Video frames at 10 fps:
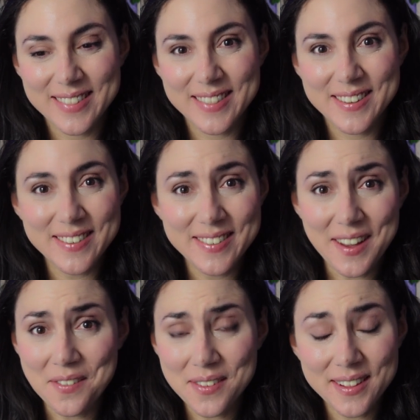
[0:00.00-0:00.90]
This is
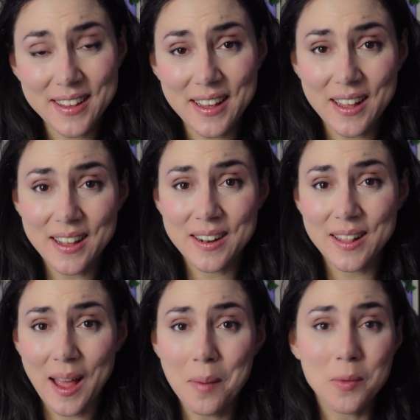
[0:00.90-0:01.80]
definitely a
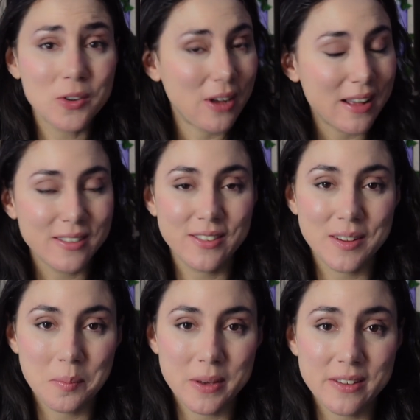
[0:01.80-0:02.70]
lot more
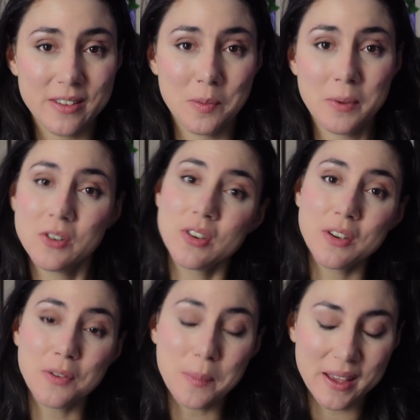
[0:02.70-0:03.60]
challenging piece, especially
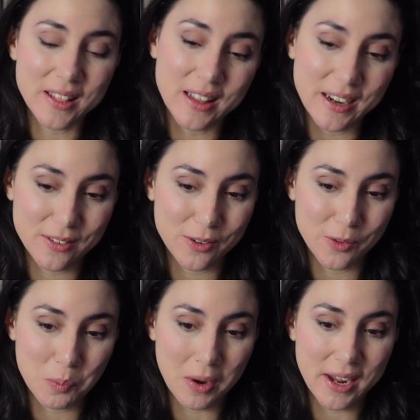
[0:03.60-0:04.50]
if you make the
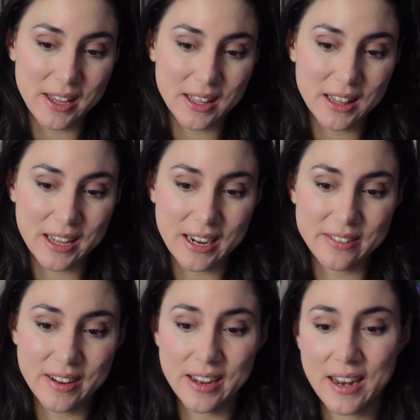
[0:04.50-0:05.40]
lanterns bright like I
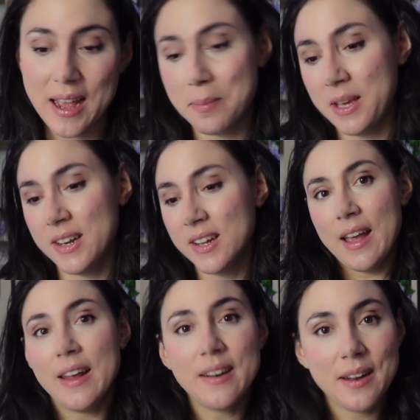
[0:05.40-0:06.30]
did. I mean,
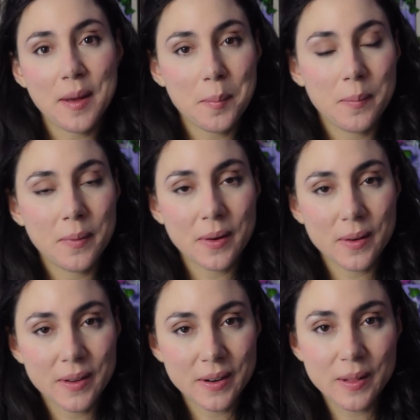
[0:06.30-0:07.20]
I ended up
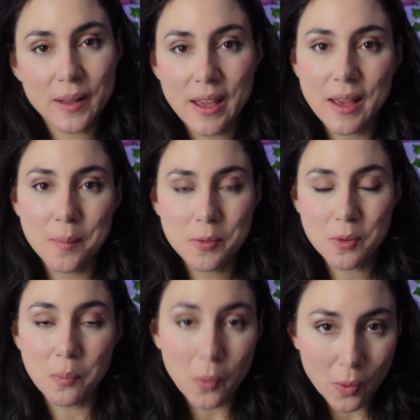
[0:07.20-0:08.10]
earlier looking up
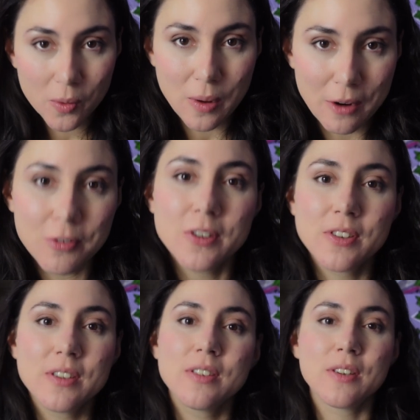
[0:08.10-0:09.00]
some more
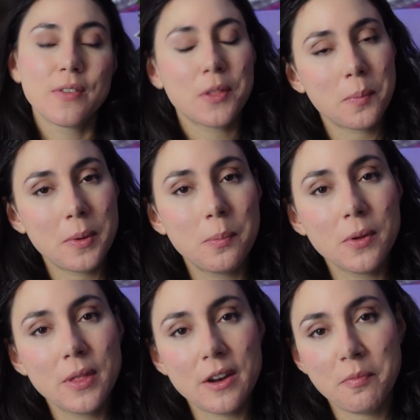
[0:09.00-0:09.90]
references of other
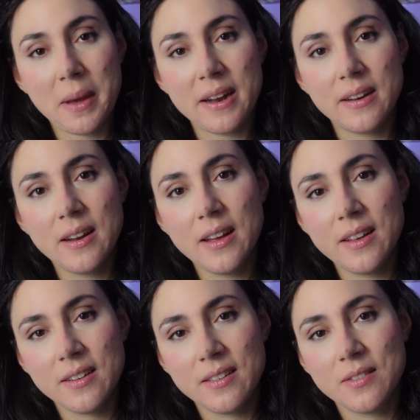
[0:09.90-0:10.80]
people that have painted
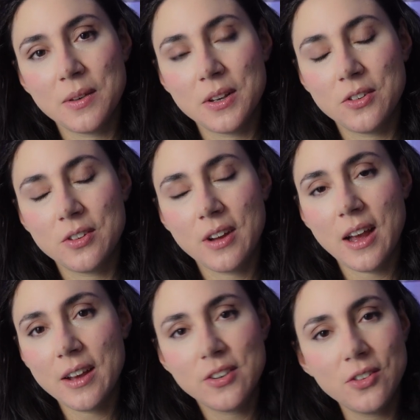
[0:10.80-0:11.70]
it, which
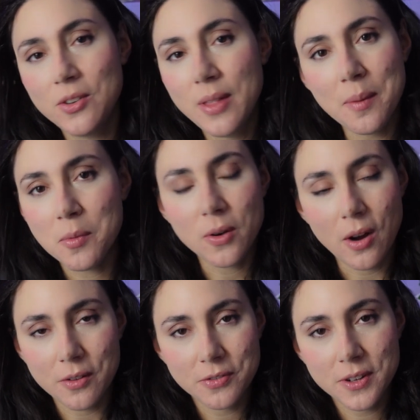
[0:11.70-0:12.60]
I should do that more
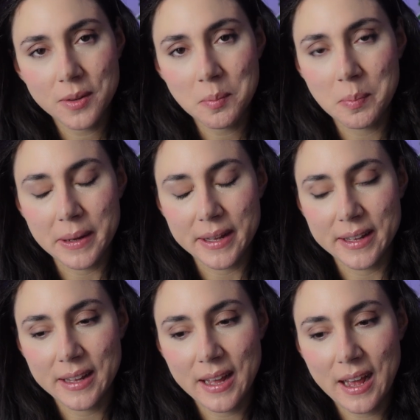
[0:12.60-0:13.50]
often,
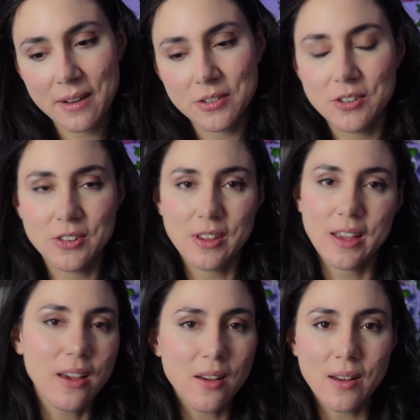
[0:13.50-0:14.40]
but I was just
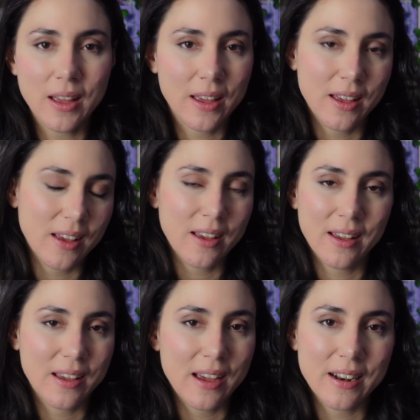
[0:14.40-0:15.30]
like, oh,
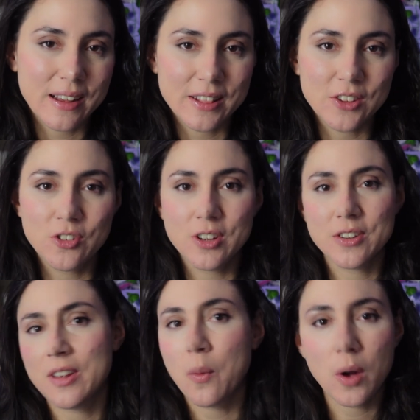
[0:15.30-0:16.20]
I kind of get the
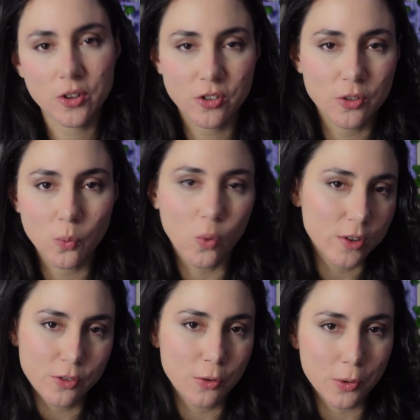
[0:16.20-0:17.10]
gist. I watched
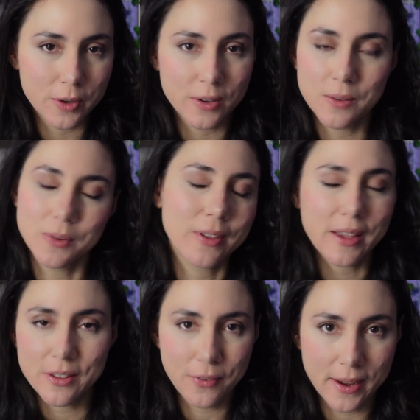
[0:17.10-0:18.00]
one tutorial and was
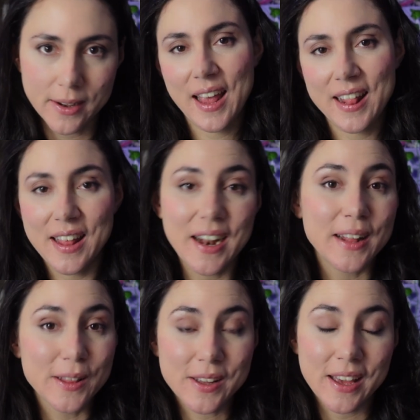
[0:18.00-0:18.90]
like, it's fine. And then
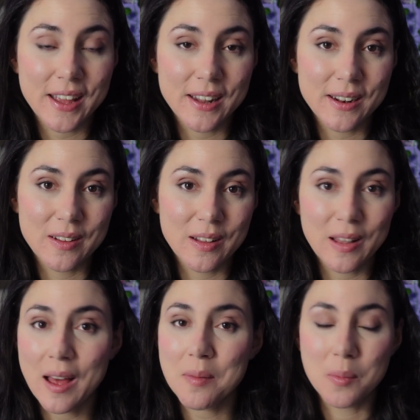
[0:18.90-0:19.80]
I look at a
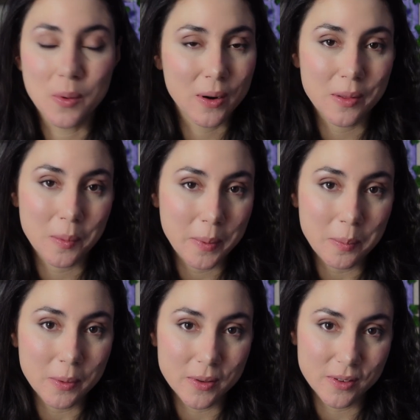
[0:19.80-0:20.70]
lot more other
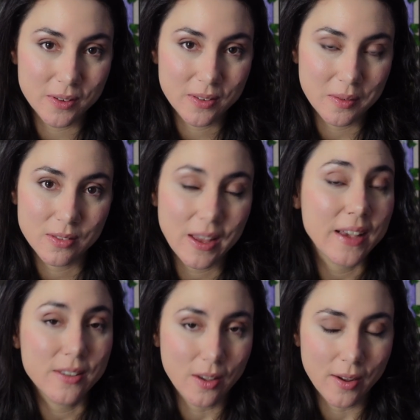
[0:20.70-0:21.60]
people's
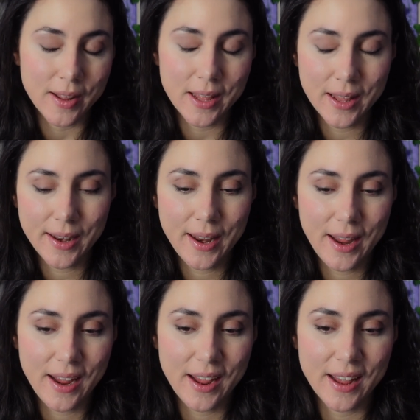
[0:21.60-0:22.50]
takes on it,
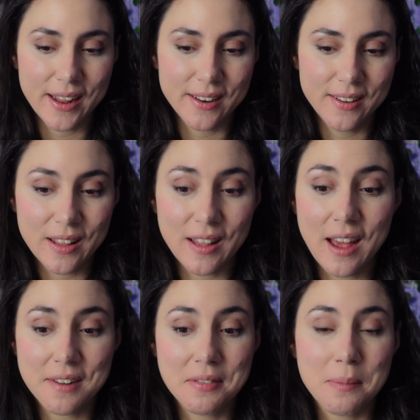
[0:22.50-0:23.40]
and a
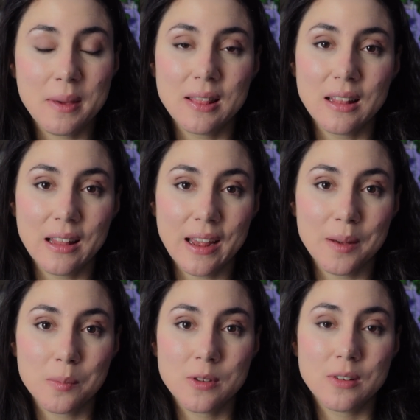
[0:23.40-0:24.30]
lot of them made the
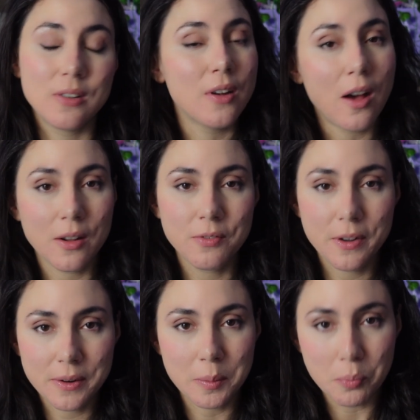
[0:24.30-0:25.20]
lamps not
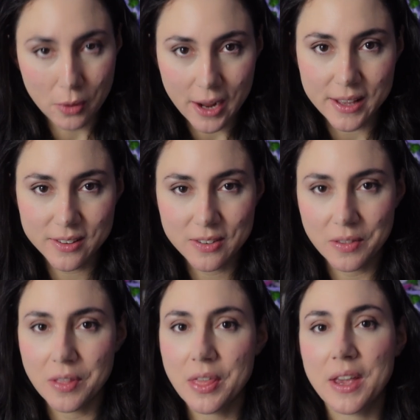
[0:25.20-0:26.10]
very bright
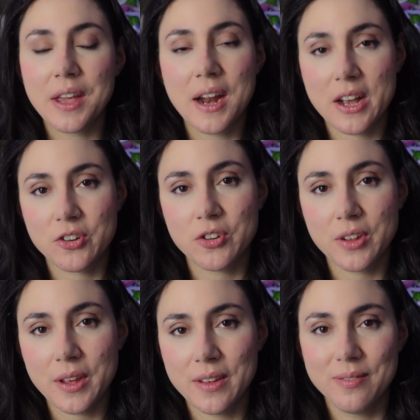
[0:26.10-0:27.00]
so that they can
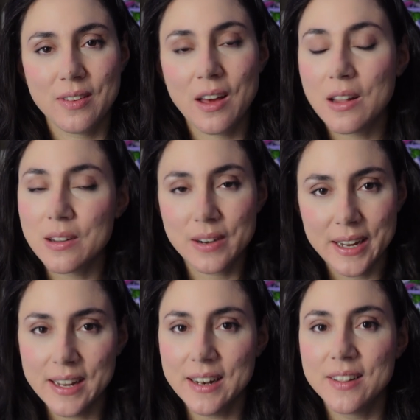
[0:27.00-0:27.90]
actually color
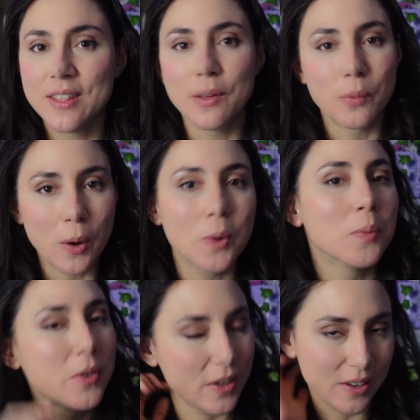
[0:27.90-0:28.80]
in the
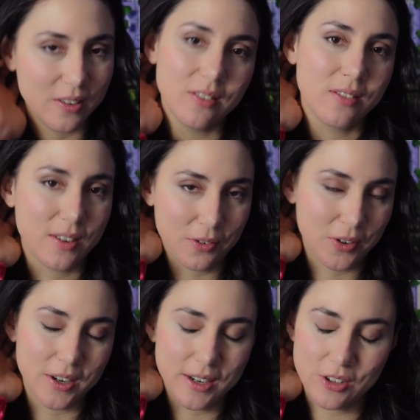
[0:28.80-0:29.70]
robes in
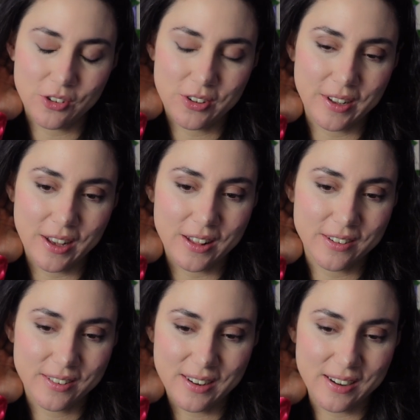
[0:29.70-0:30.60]
different and interesting colors.